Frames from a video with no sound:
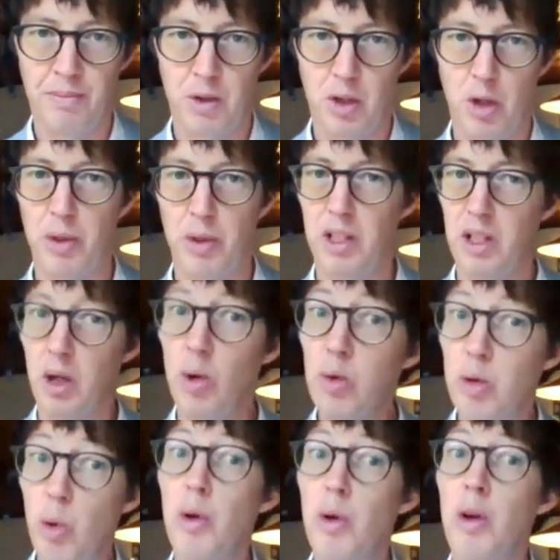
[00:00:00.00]
So we're still
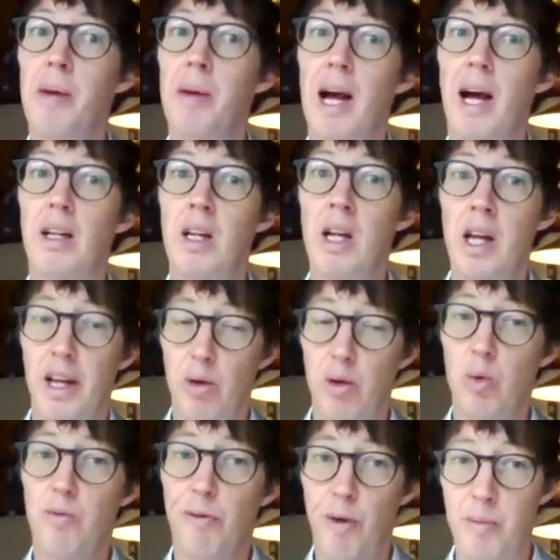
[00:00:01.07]
talking about,
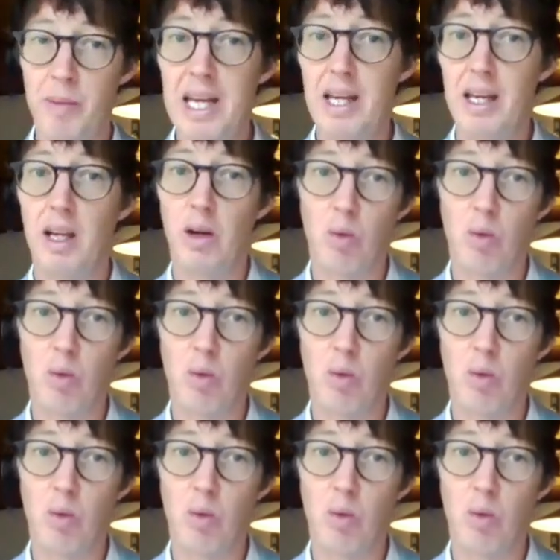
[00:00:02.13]
from here,